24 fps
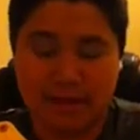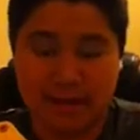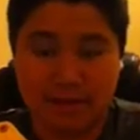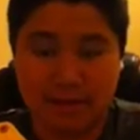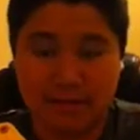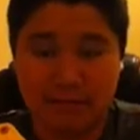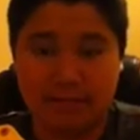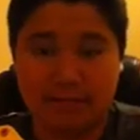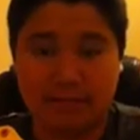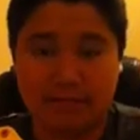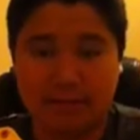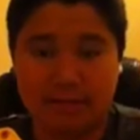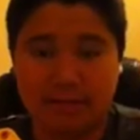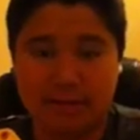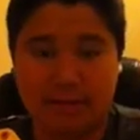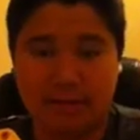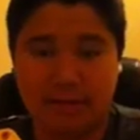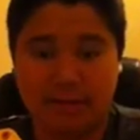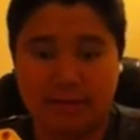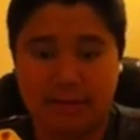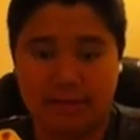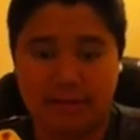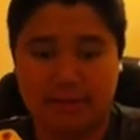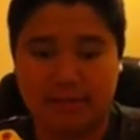him,
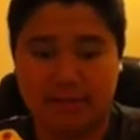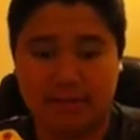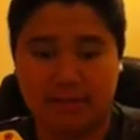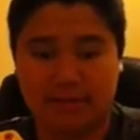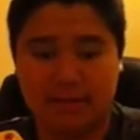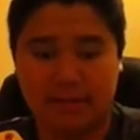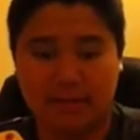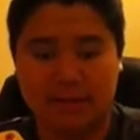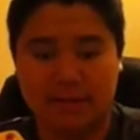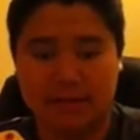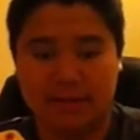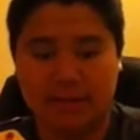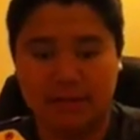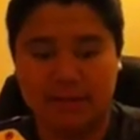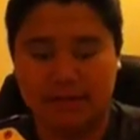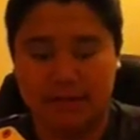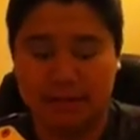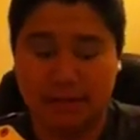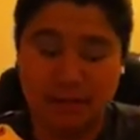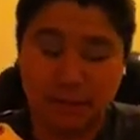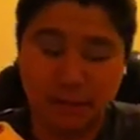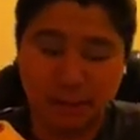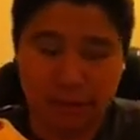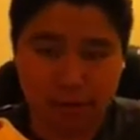because
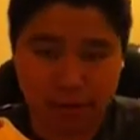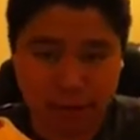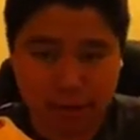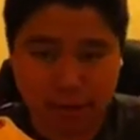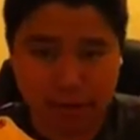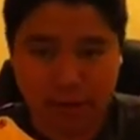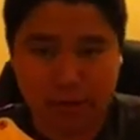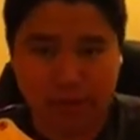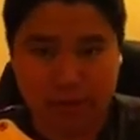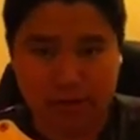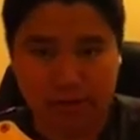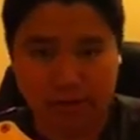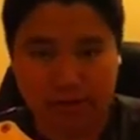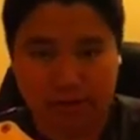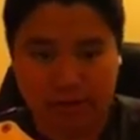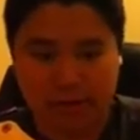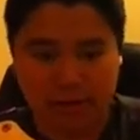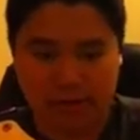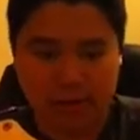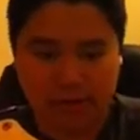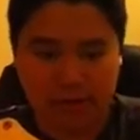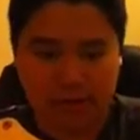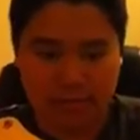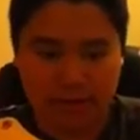him or her,
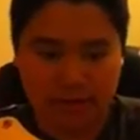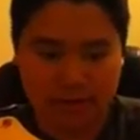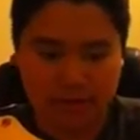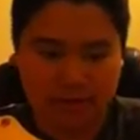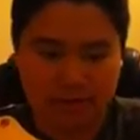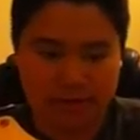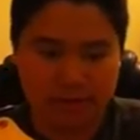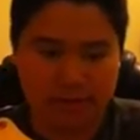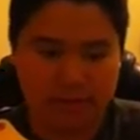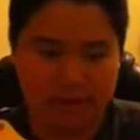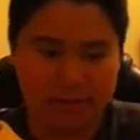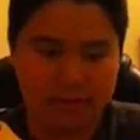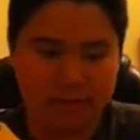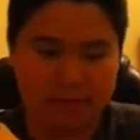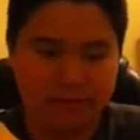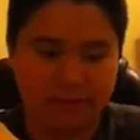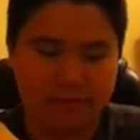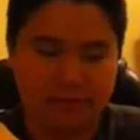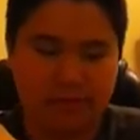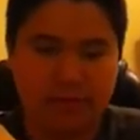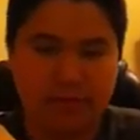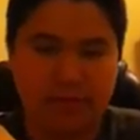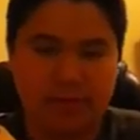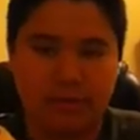I'm not really
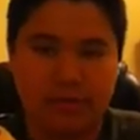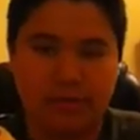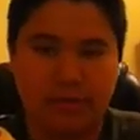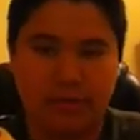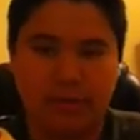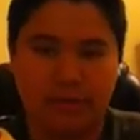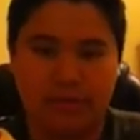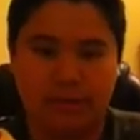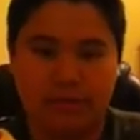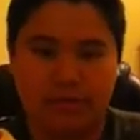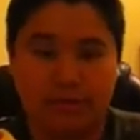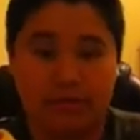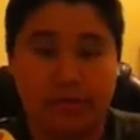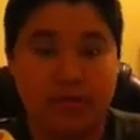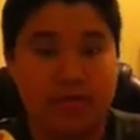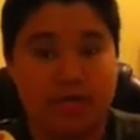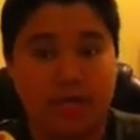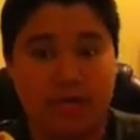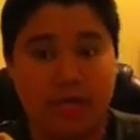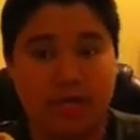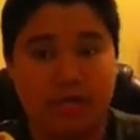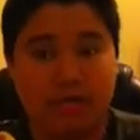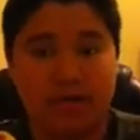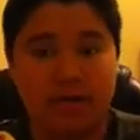familiar with the
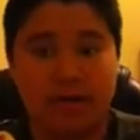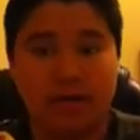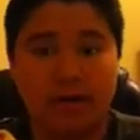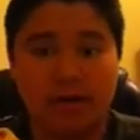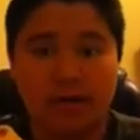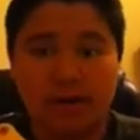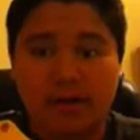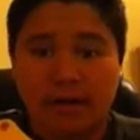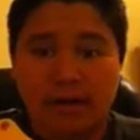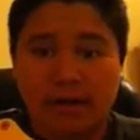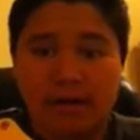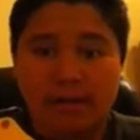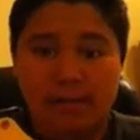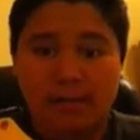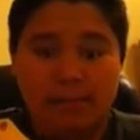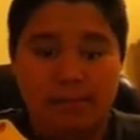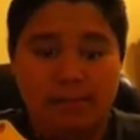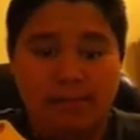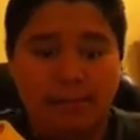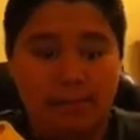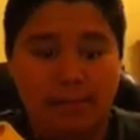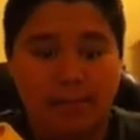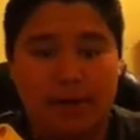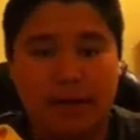gender,
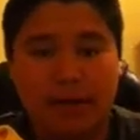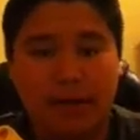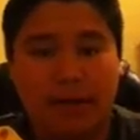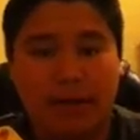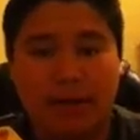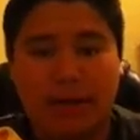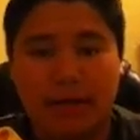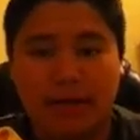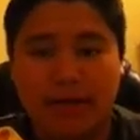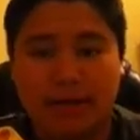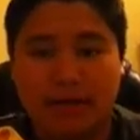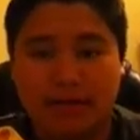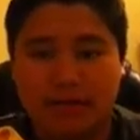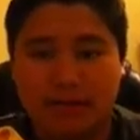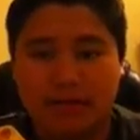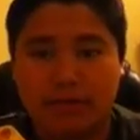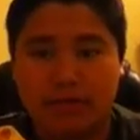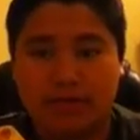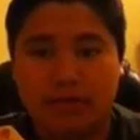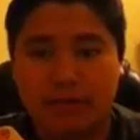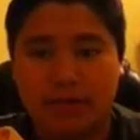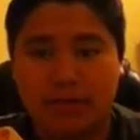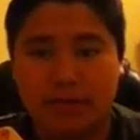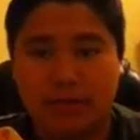but I
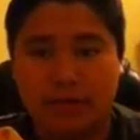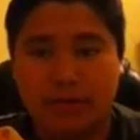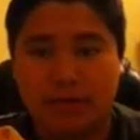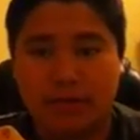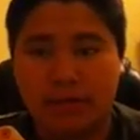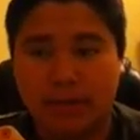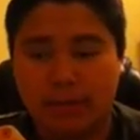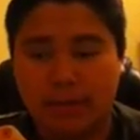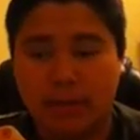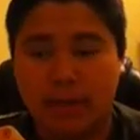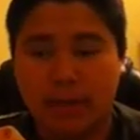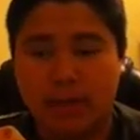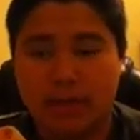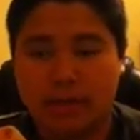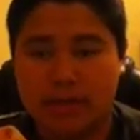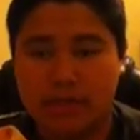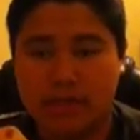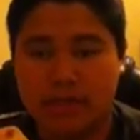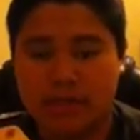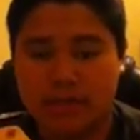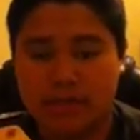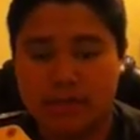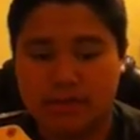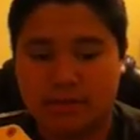do really
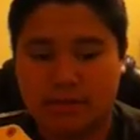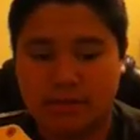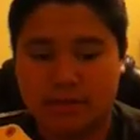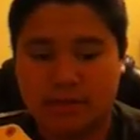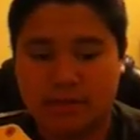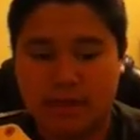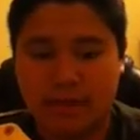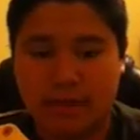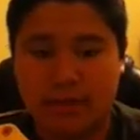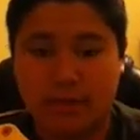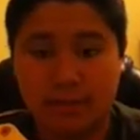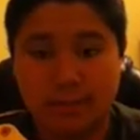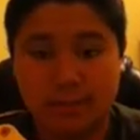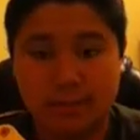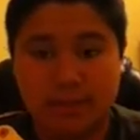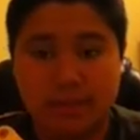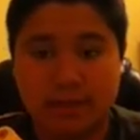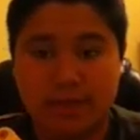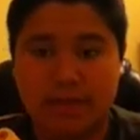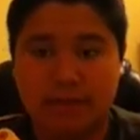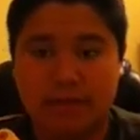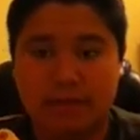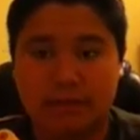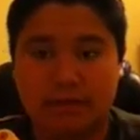apologize to that
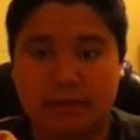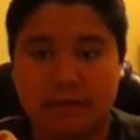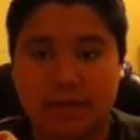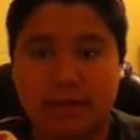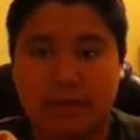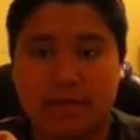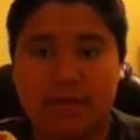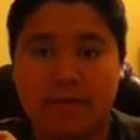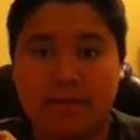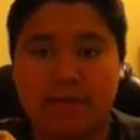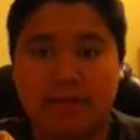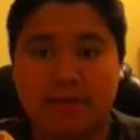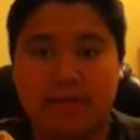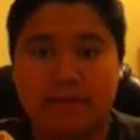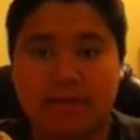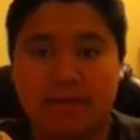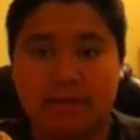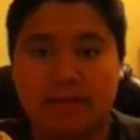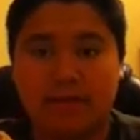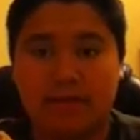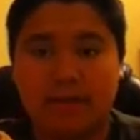particular fan, because